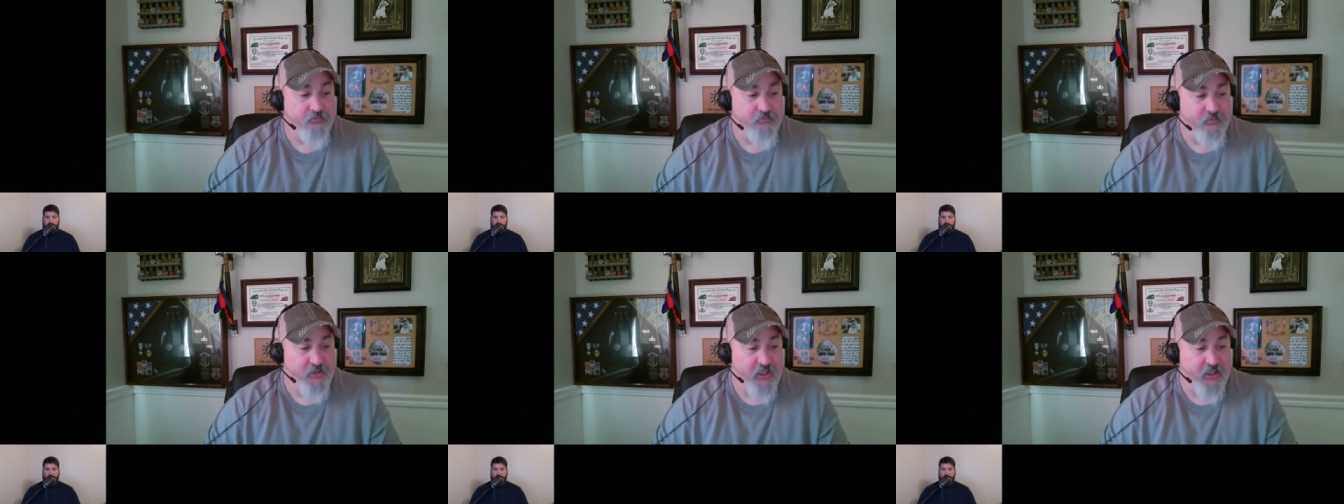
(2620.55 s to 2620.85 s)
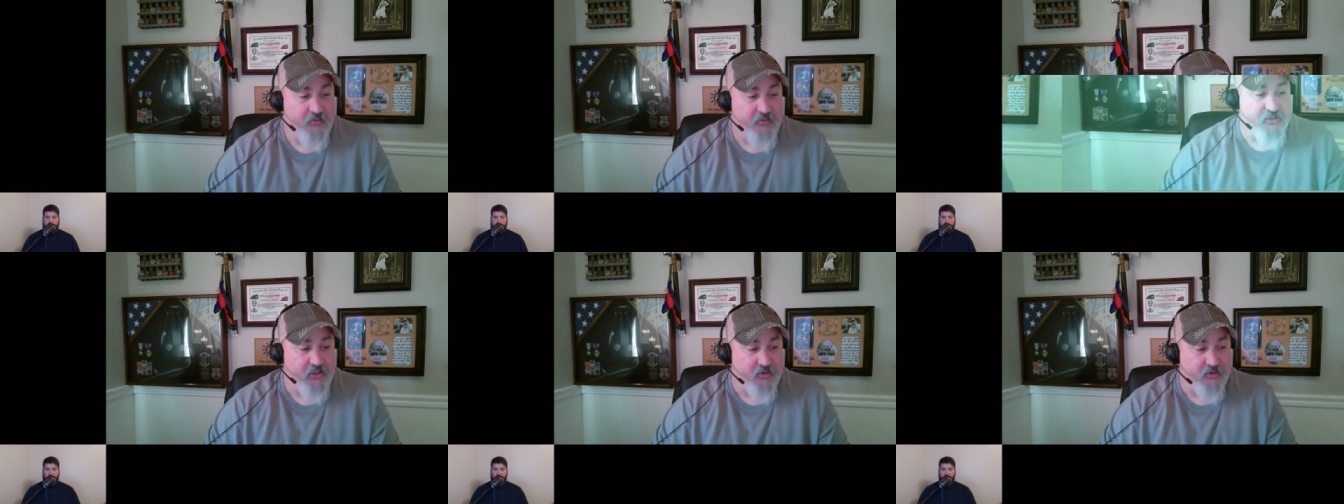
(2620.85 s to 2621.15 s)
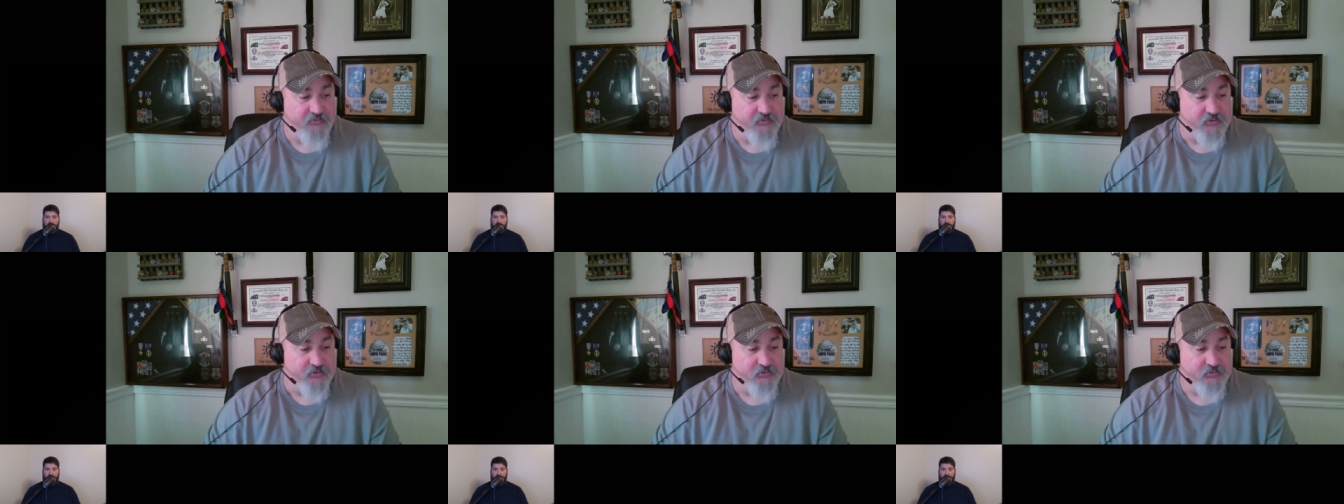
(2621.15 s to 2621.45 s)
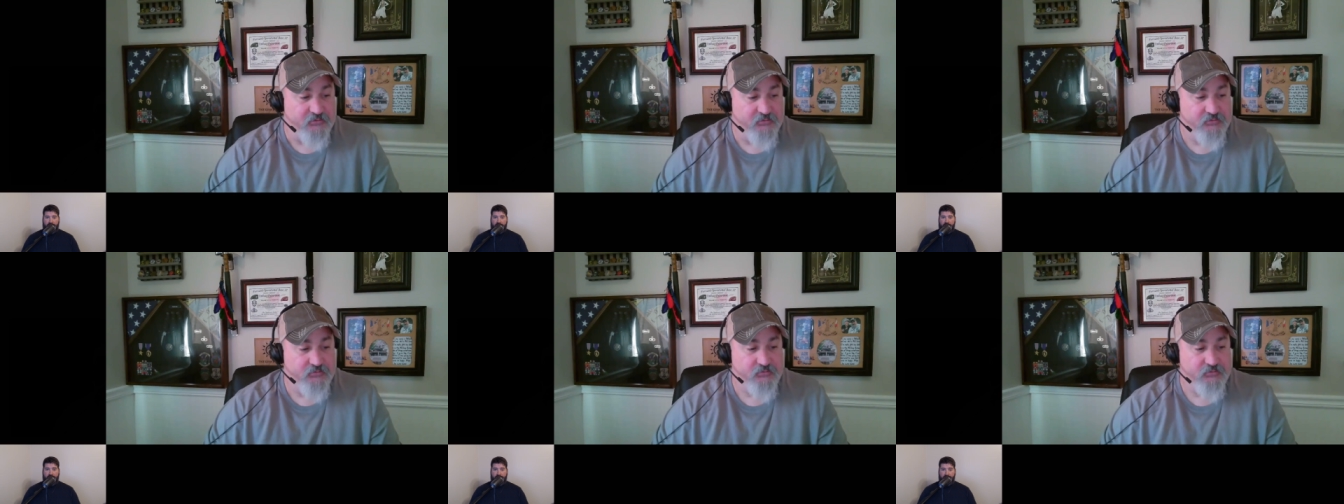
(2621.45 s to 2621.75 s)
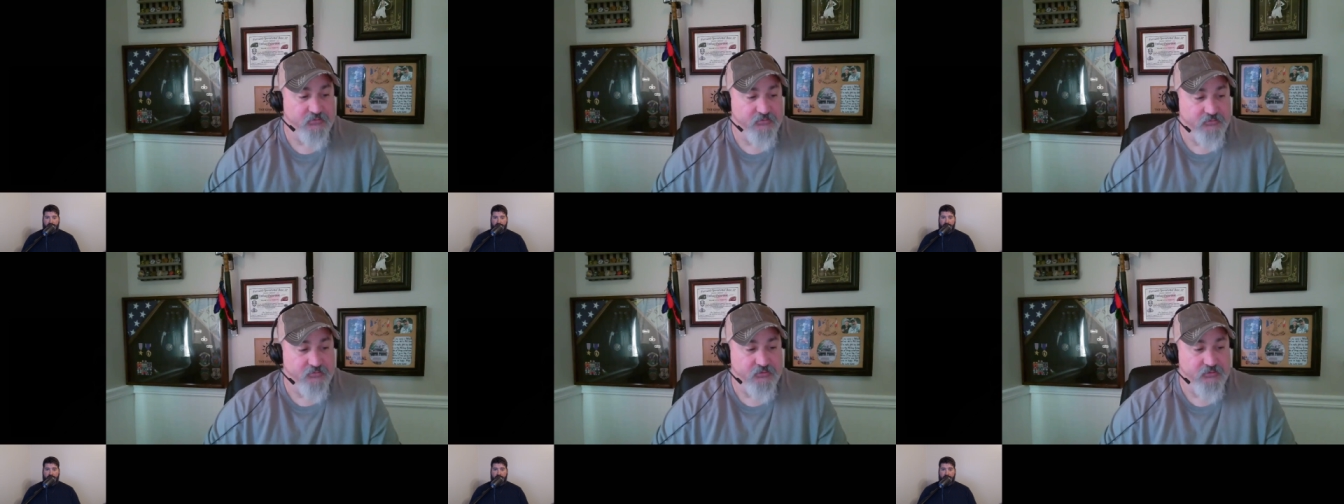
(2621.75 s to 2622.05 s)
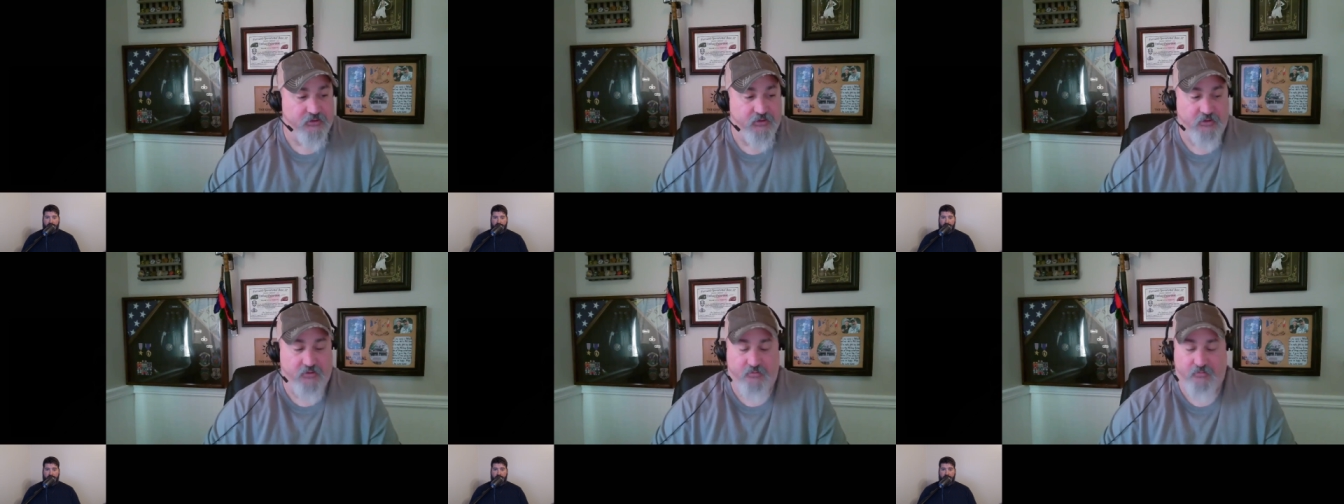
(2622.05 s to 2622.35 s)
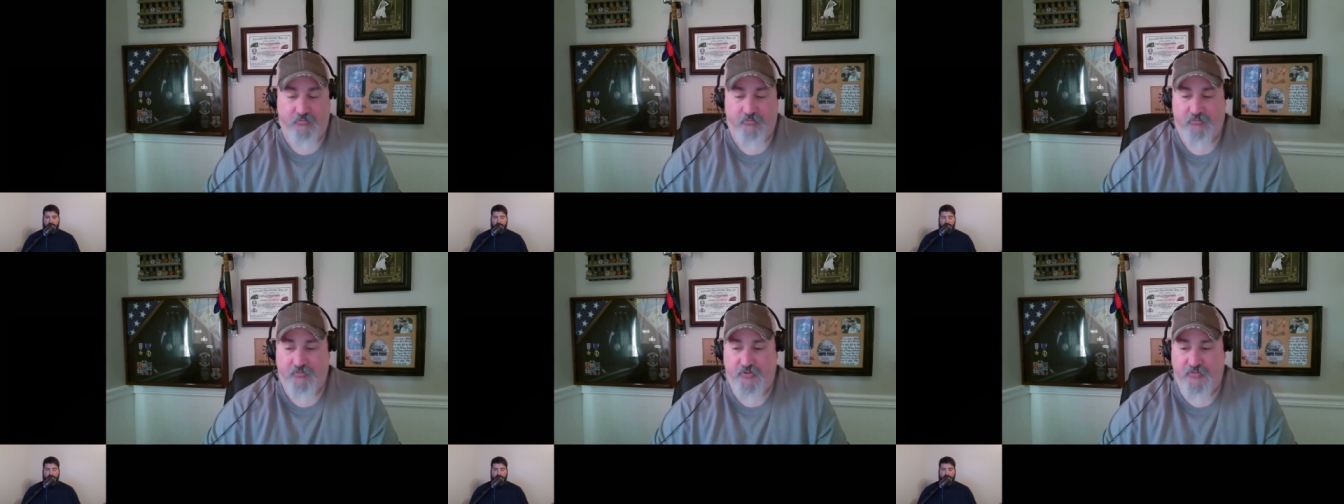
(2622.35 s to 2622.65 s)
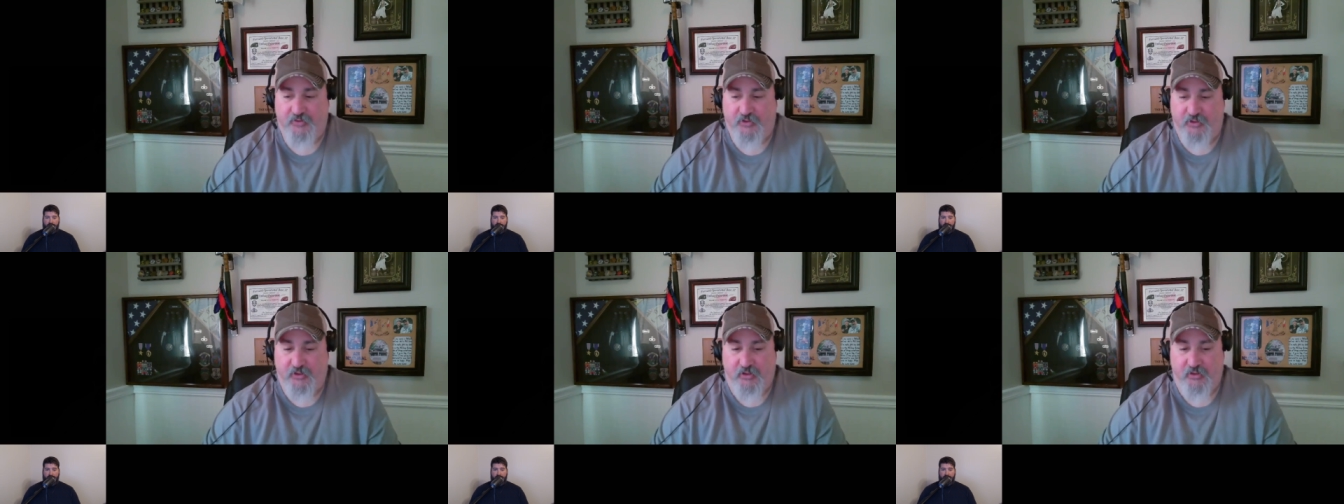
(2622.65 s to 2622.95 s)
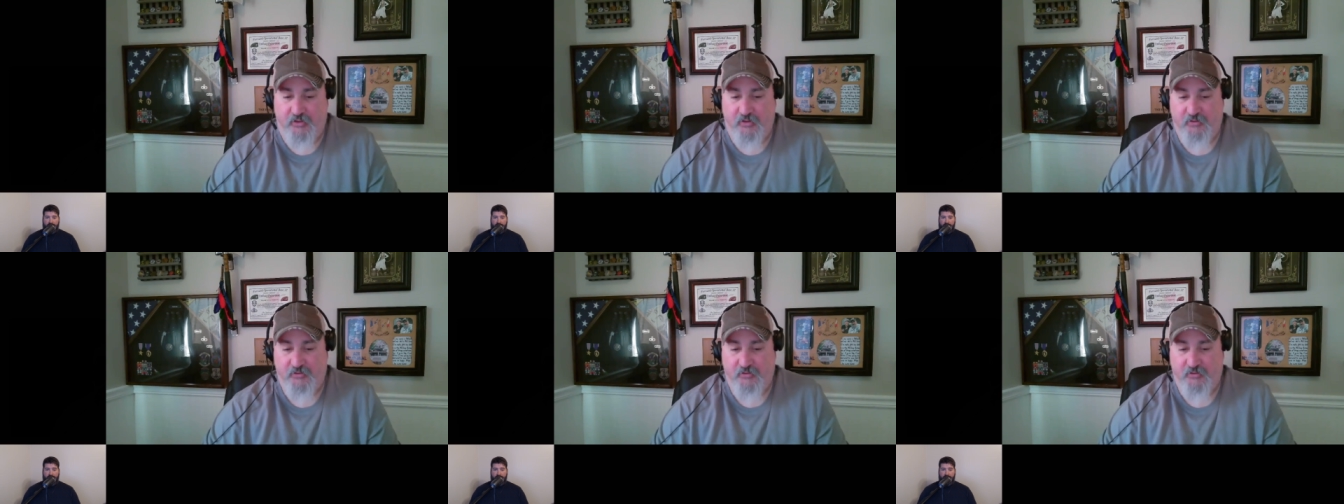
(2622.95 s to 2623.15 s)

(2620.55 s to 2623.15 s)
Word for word: Yeah, it was helpful. Yeah. Um, it was good.